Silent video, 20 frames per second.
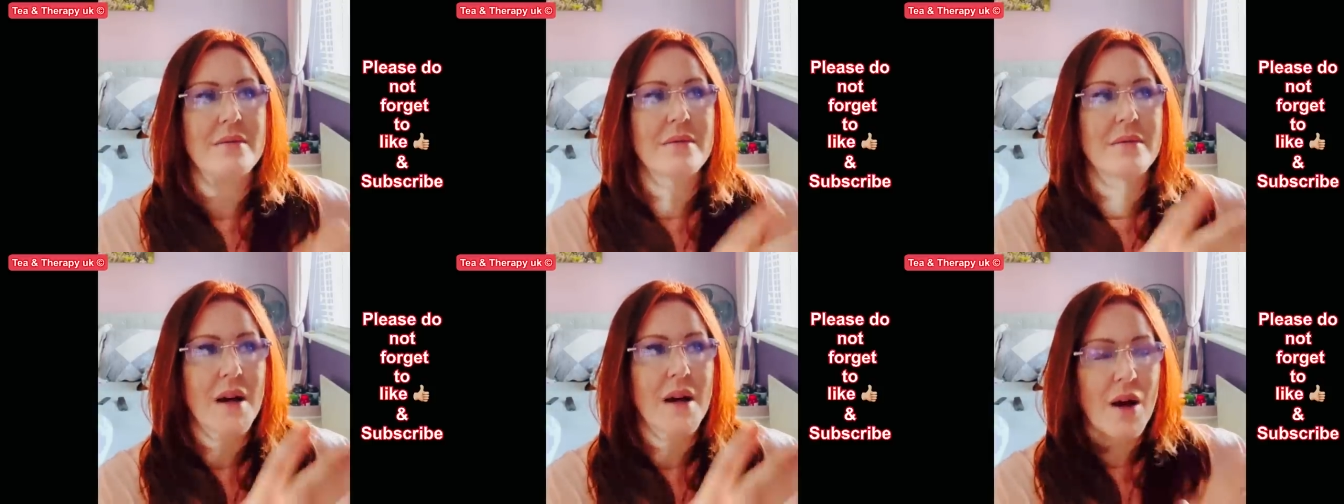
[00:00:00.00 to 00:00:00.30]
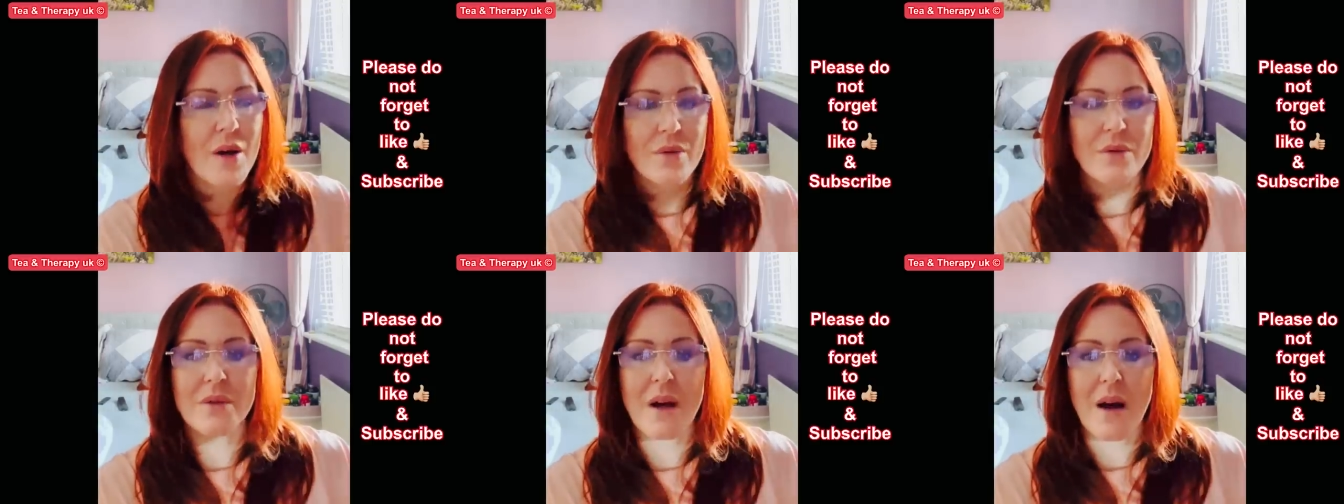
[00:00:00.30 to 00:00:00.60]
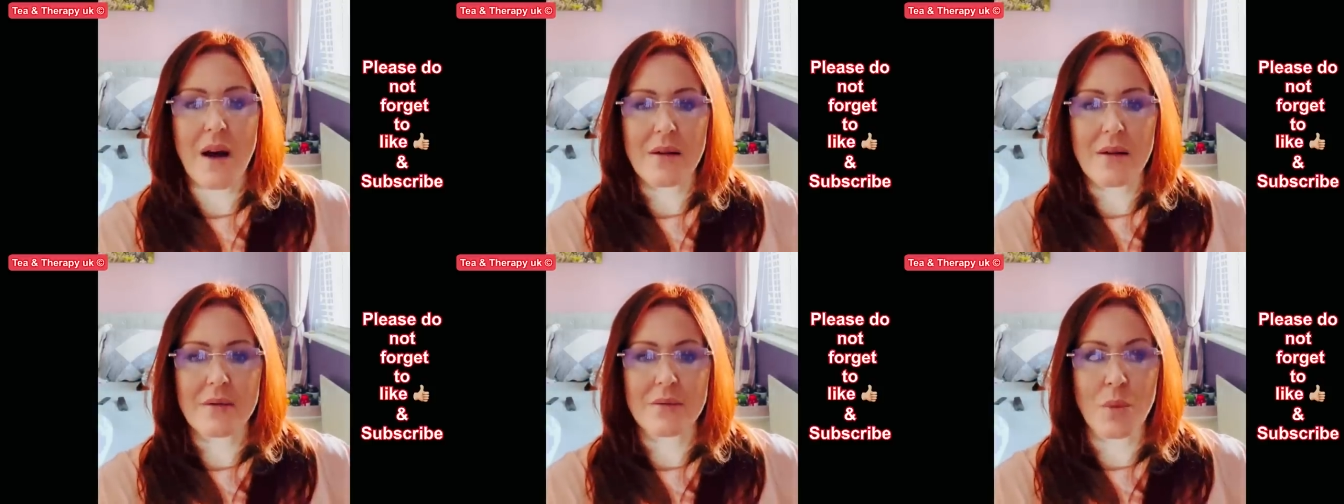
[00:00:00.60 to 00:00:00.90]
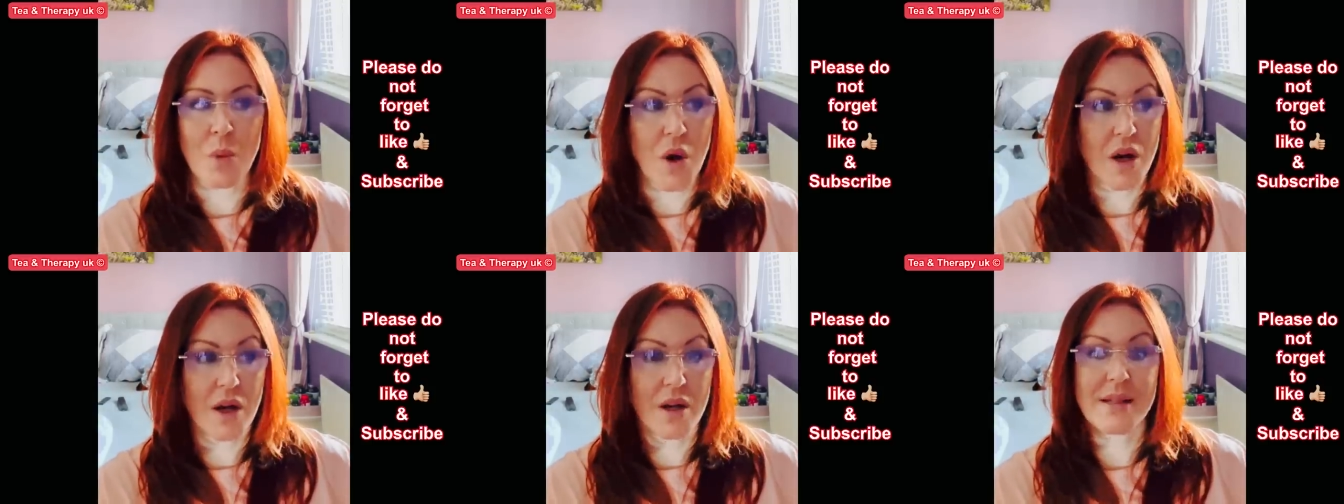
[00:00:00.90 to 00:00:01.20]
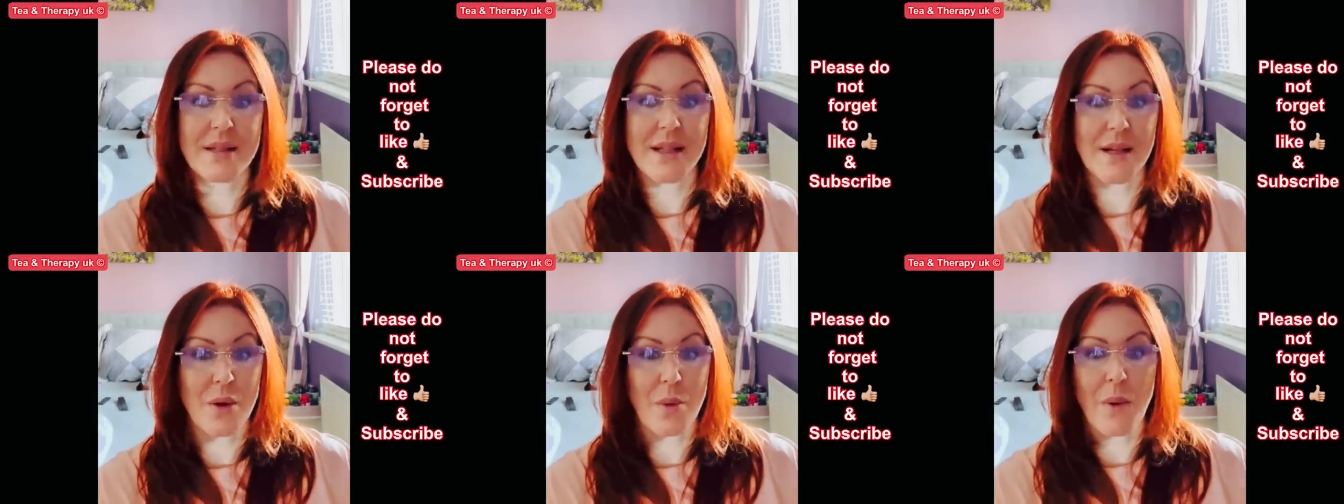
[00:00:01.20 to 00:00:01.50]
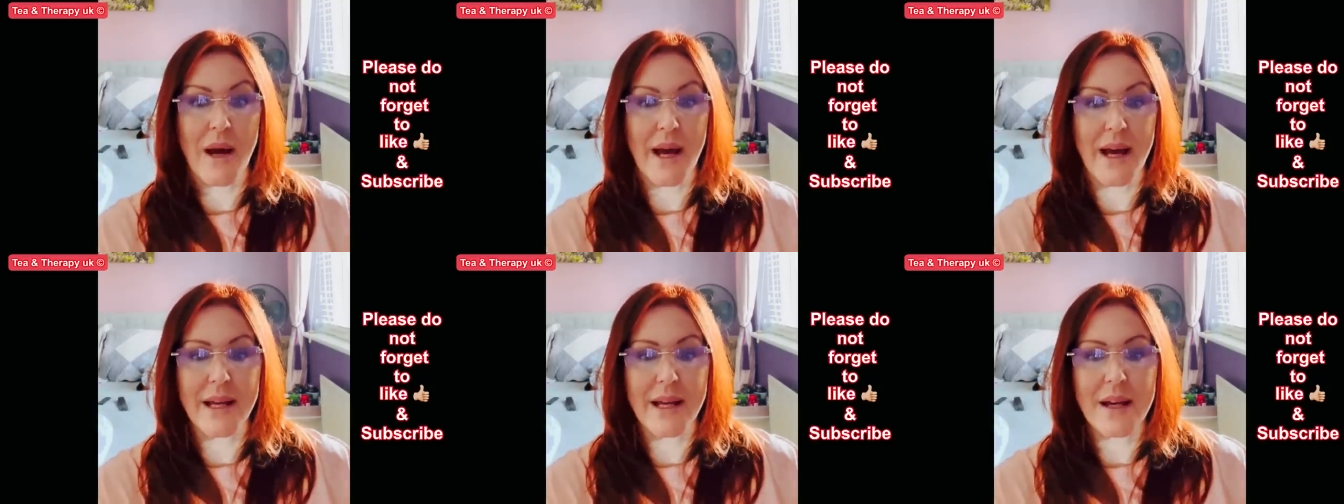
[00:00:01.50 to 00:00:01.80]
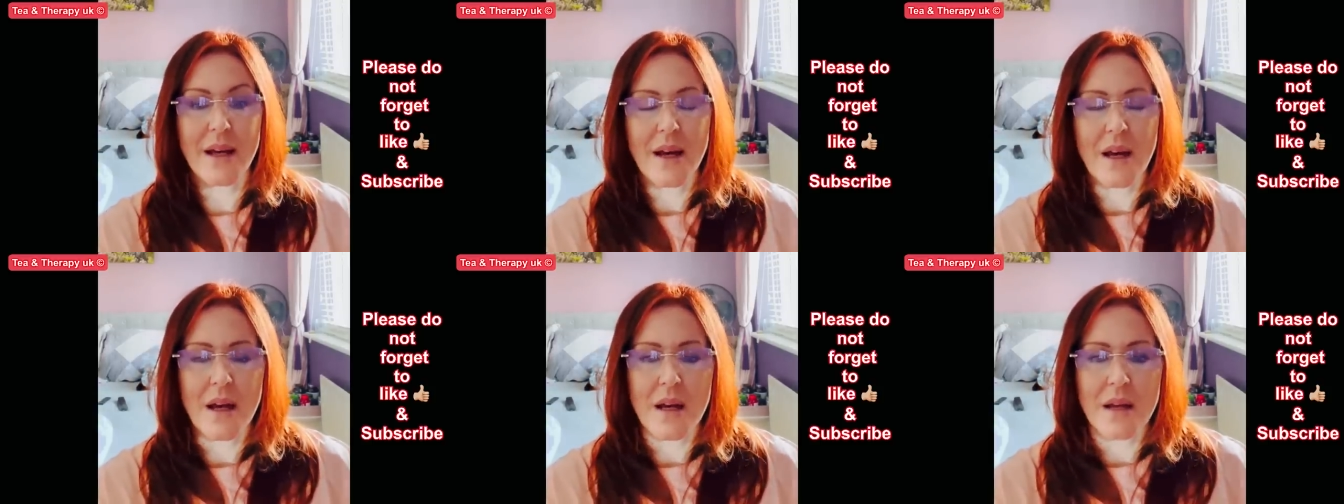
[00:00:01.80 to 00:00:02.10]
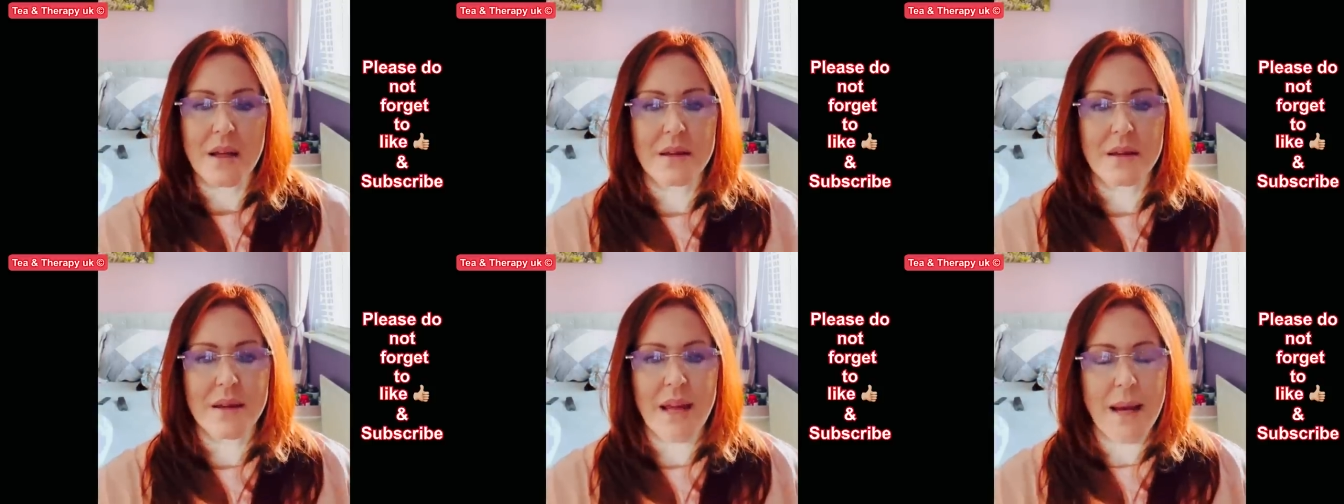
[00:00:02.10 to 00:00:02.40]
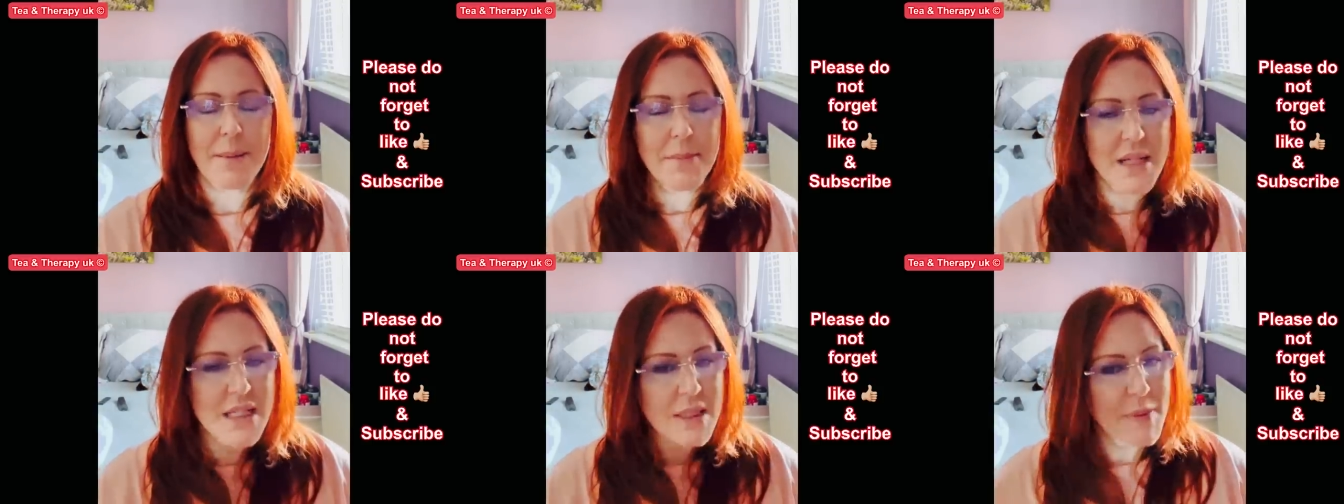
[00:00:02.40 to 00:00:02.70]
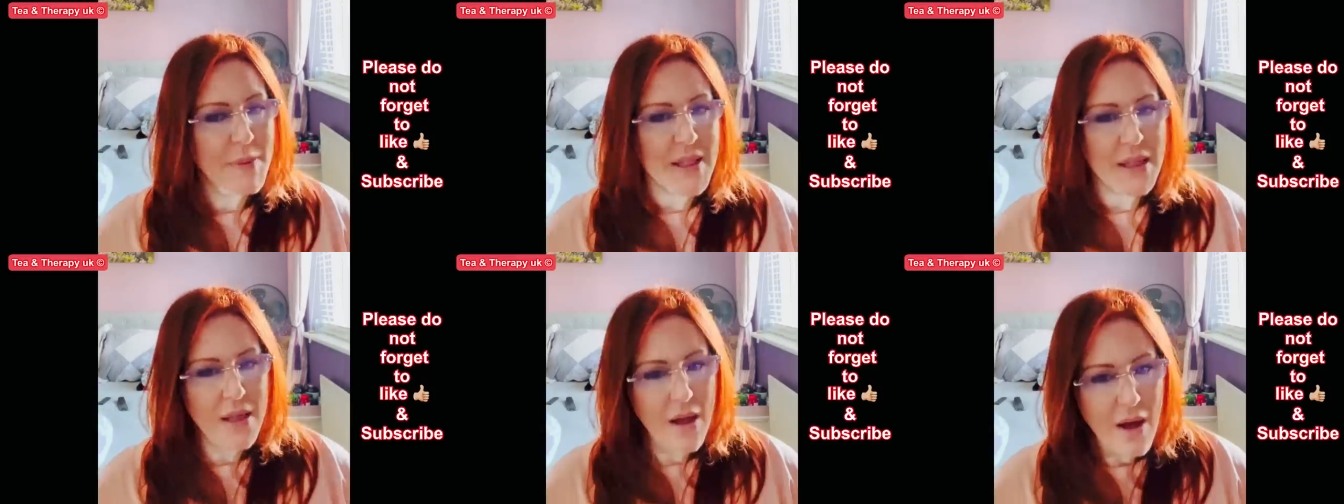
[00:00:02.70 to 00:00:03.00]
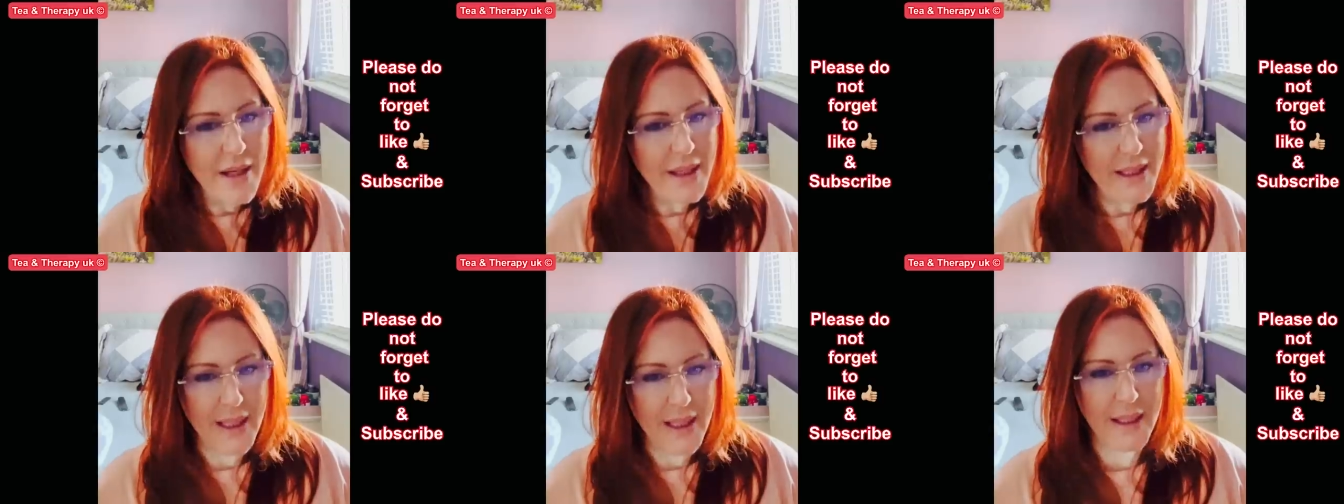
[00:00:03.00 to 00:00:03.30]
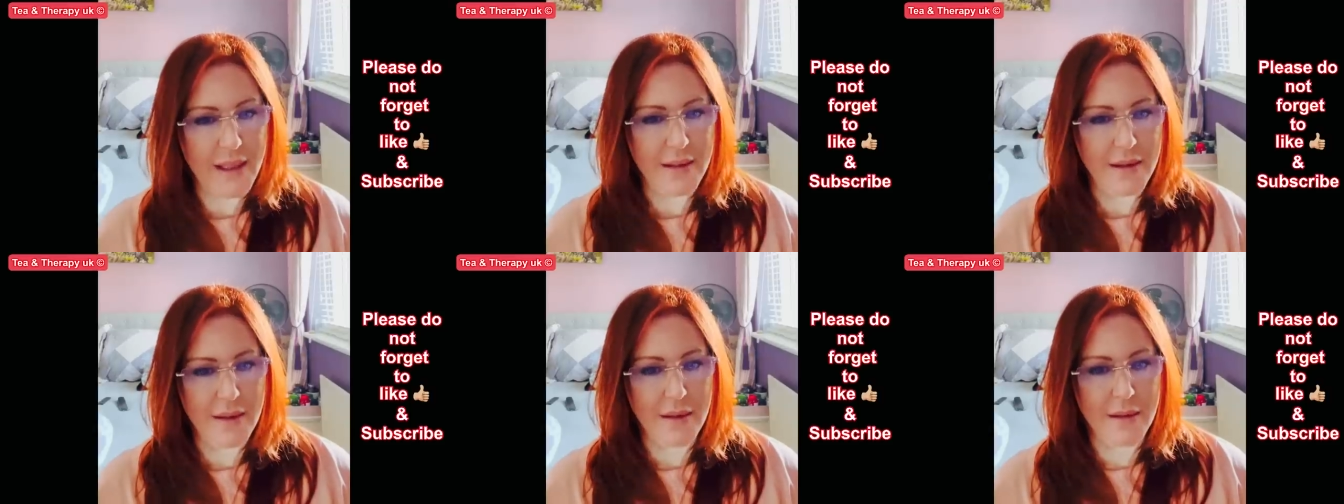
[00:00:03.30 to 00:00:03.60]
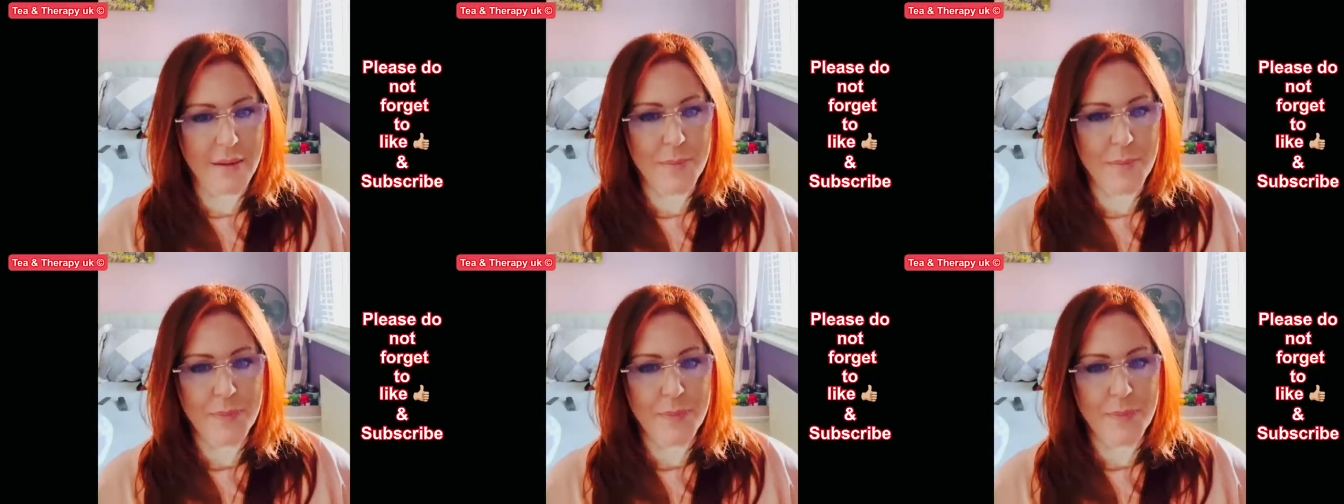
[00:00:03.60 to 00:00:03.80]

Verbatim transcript: own words, in a way, they must be lying.